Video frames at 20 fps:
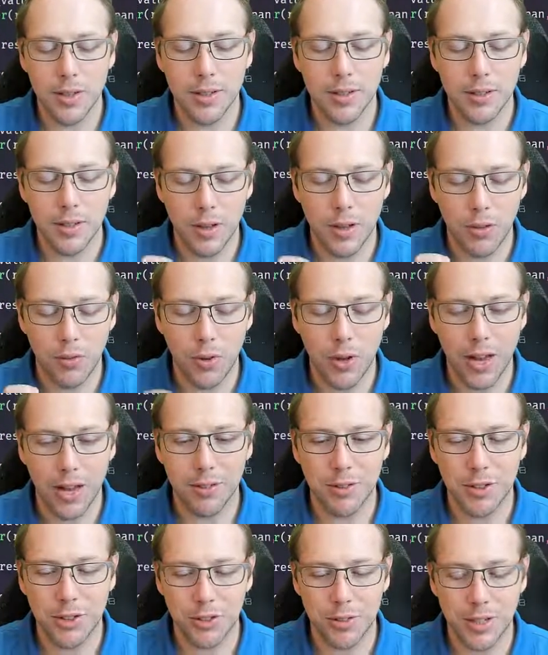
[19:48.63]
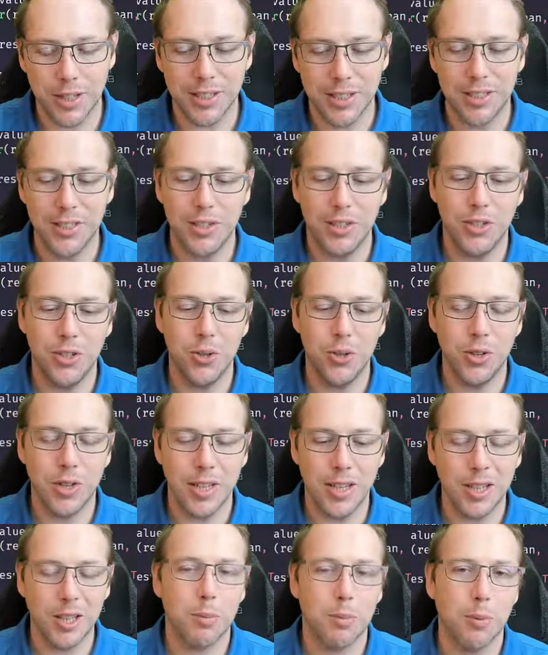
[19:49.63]
if you have a struct, you can
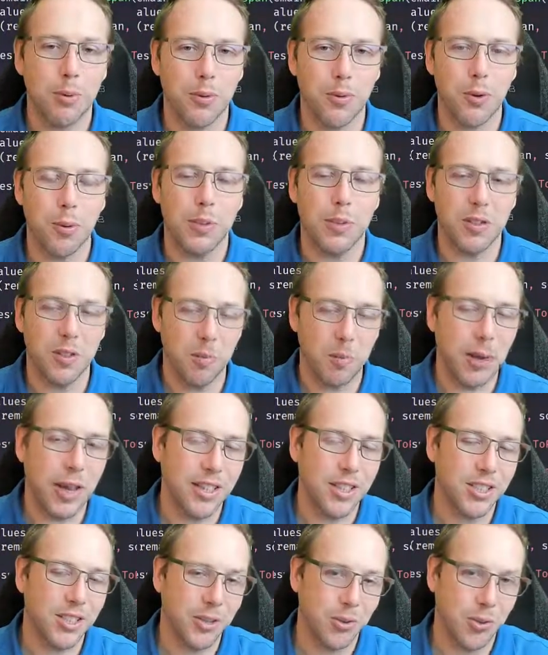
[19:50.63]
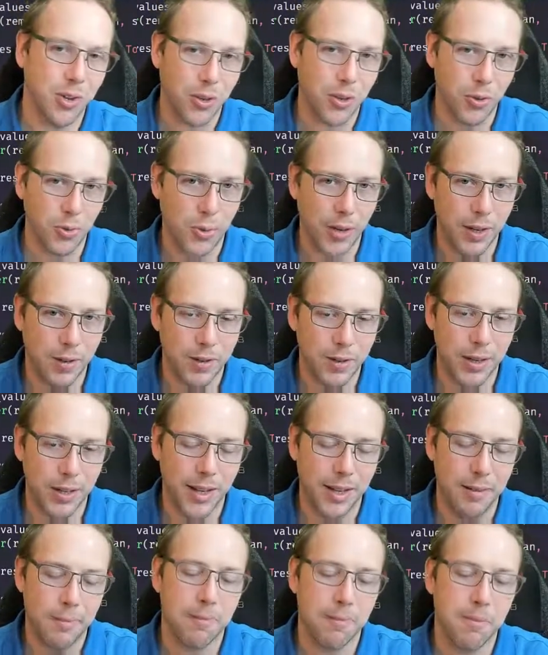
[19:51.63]
get the performance of passing around a ref
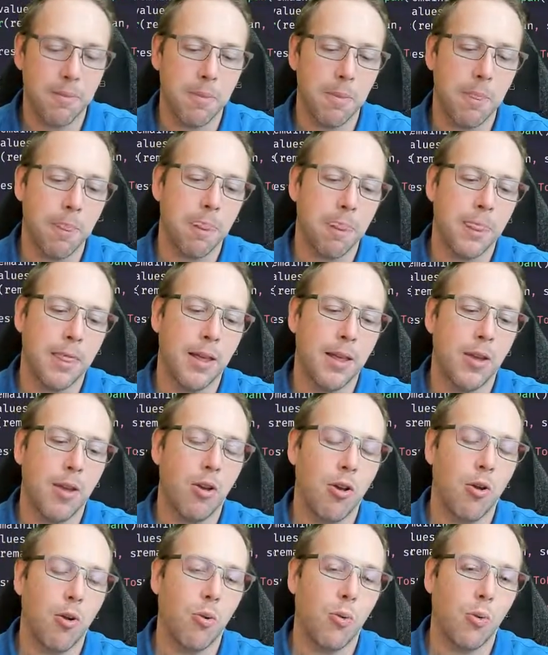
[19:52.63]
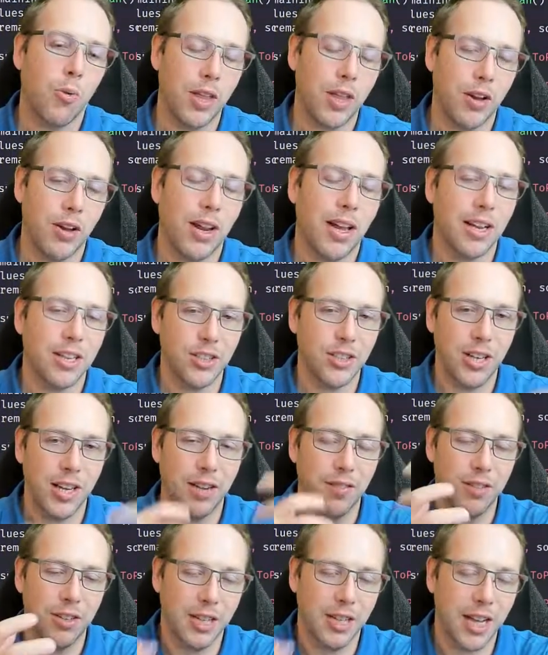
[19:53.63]
type without actually
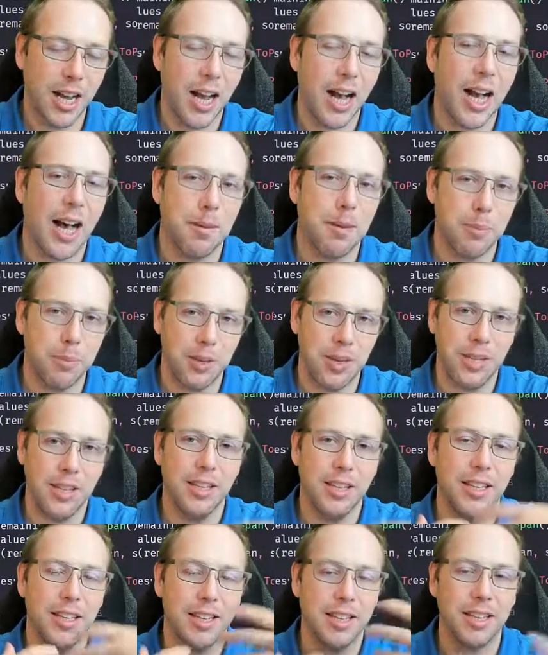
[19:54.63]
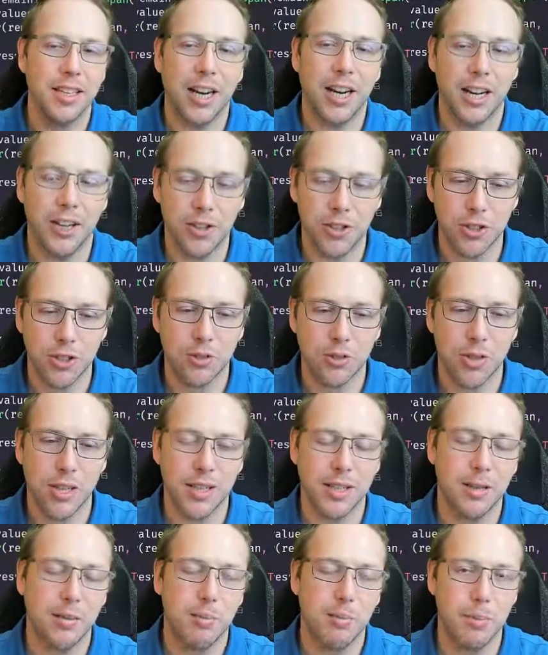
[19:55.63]
having to copy the entire struct
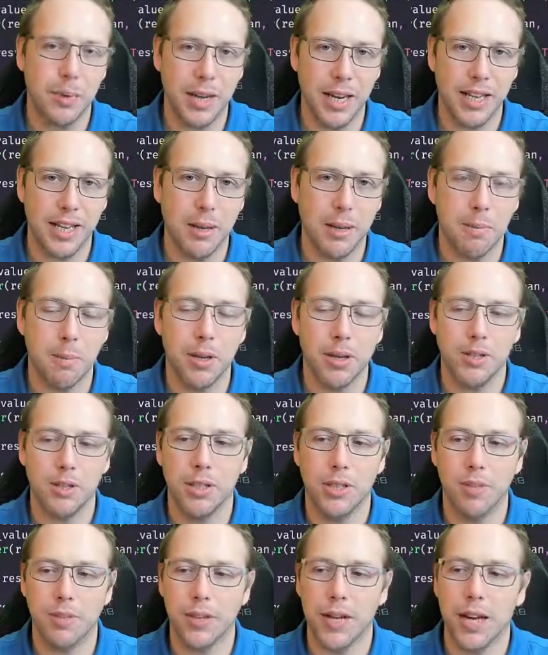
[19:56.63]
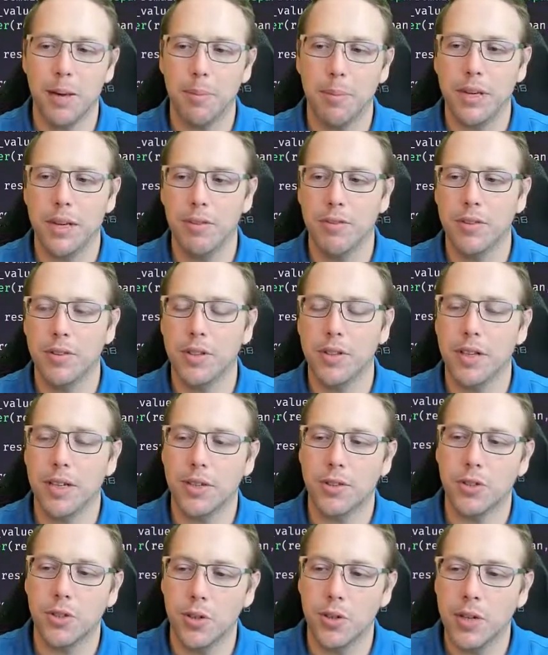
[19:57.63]
and paying that penalty of copying everything.
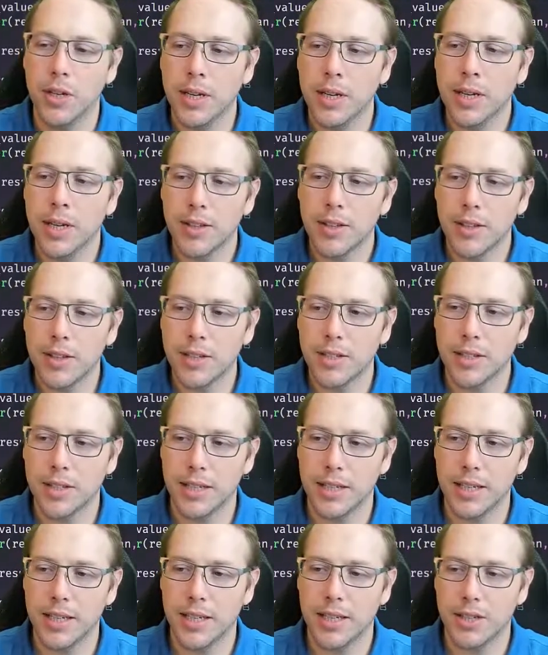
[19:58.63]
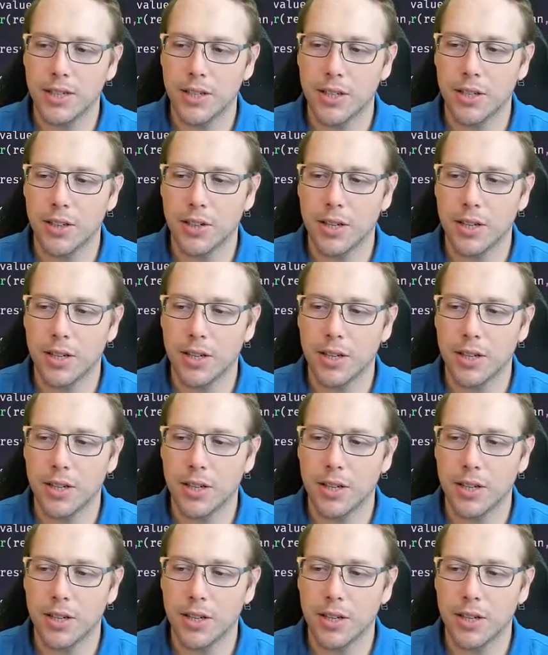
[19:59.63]
So this again is another kind